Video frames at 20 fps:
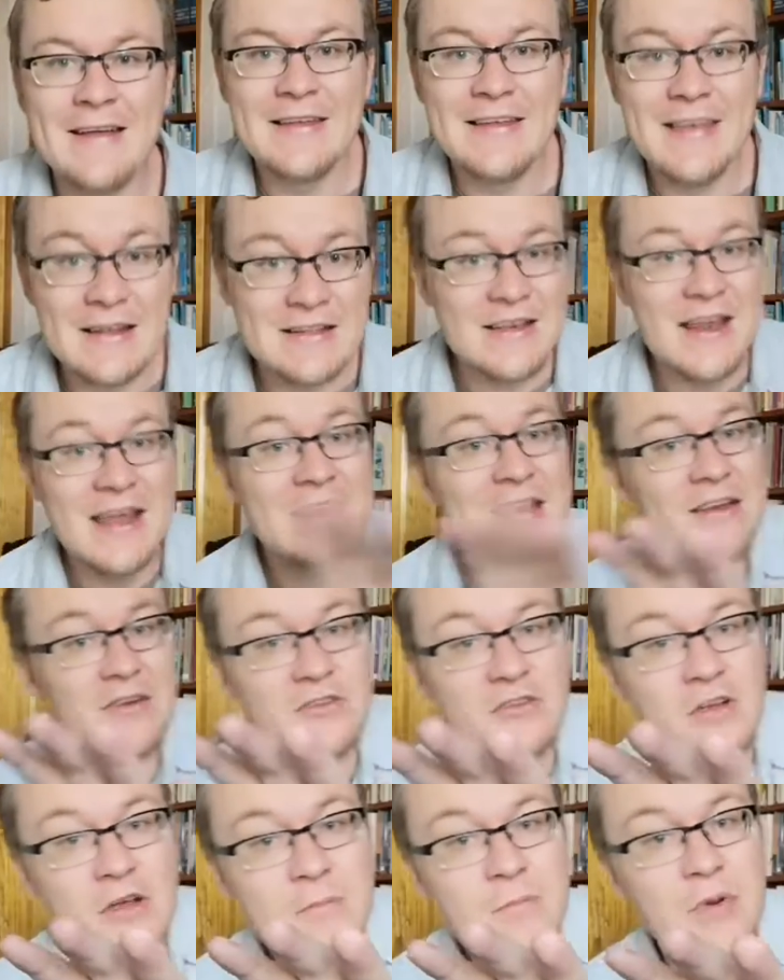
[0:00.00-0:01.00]
yet they'd
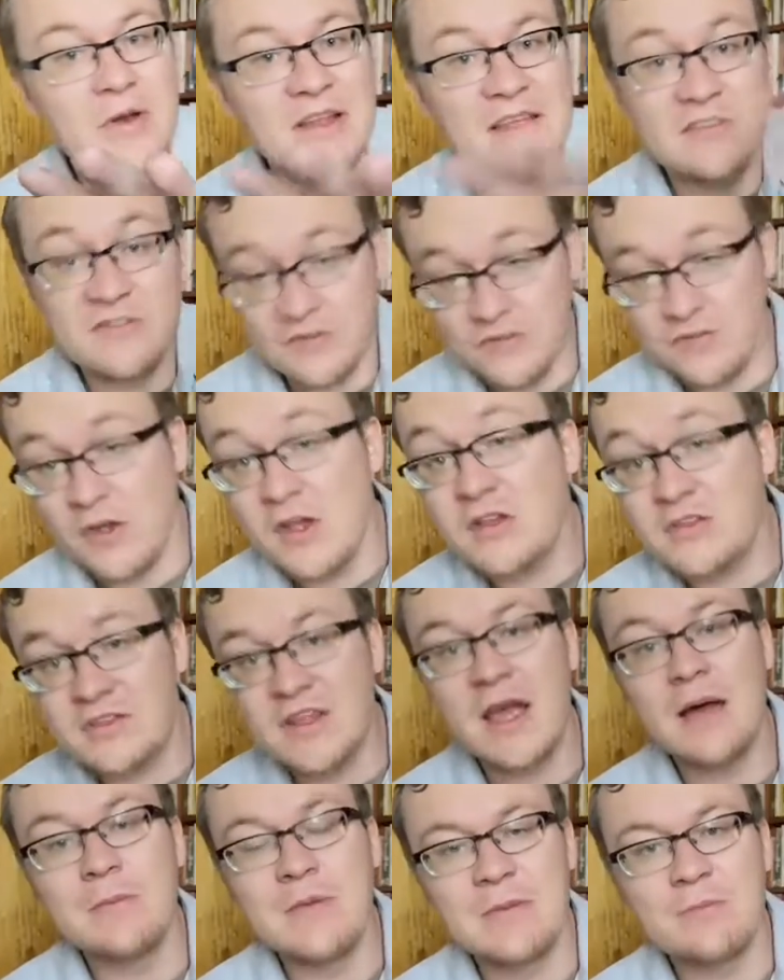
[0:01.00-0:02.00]
interpret his
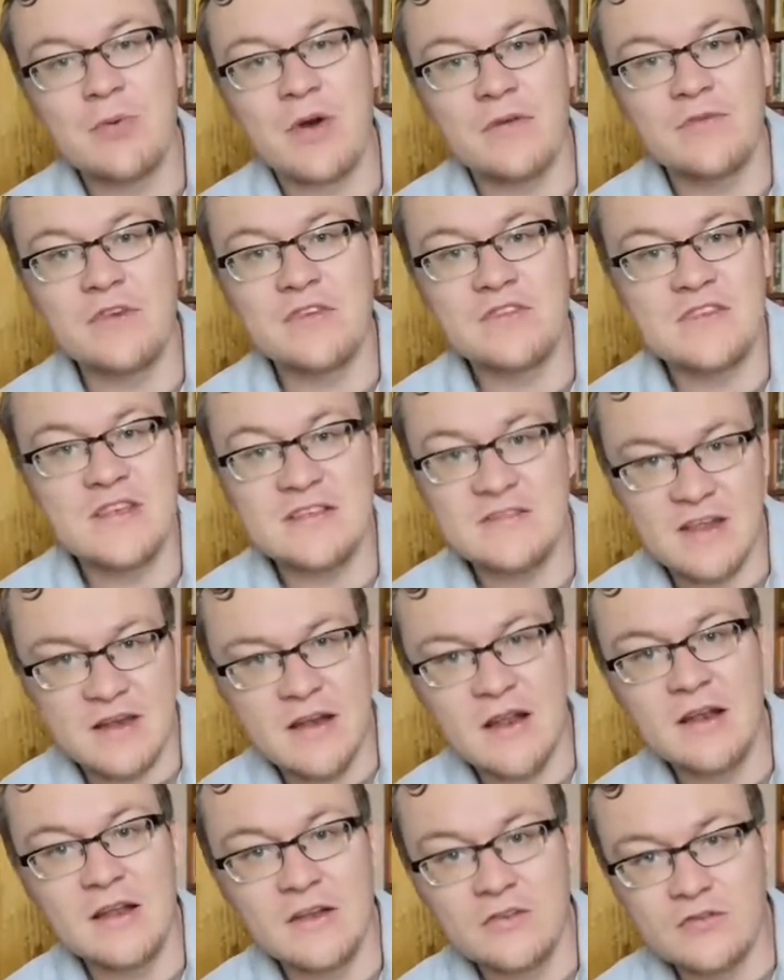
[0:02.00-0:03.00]
first coming prophecies
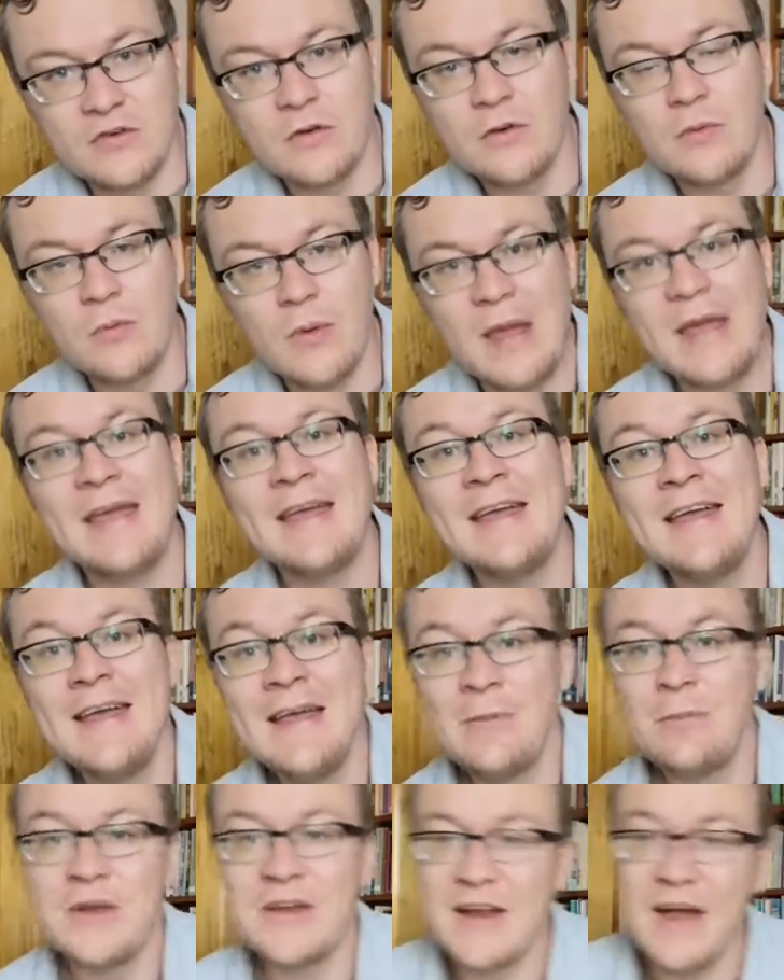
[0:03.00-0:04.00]
in a literal way,
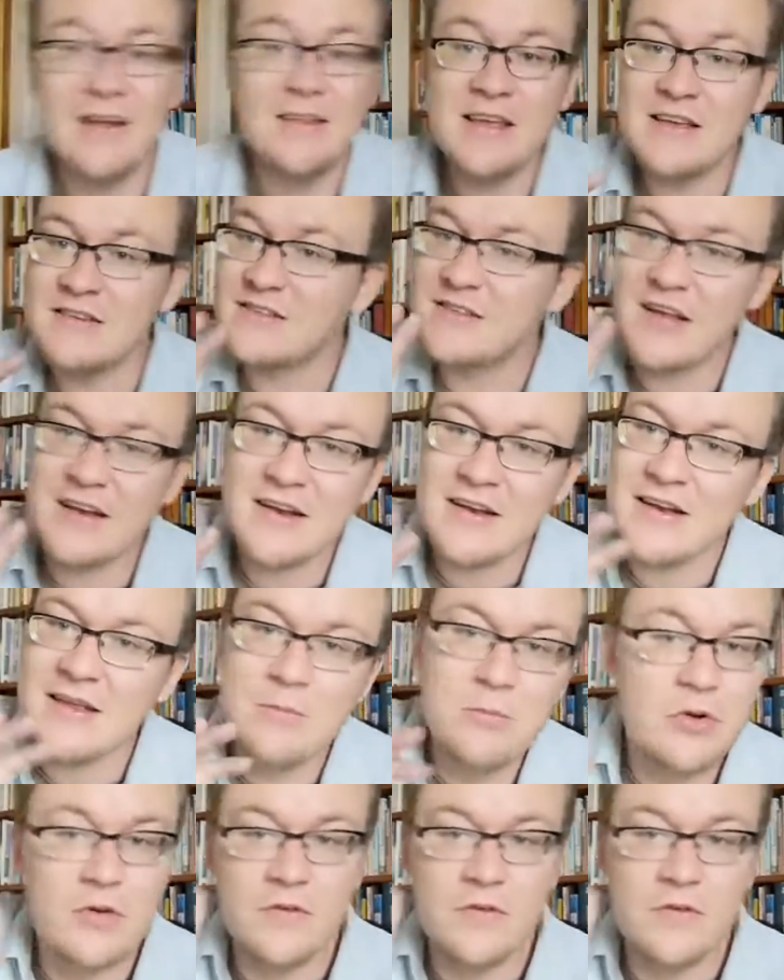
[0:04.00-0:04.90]
but now they suddenly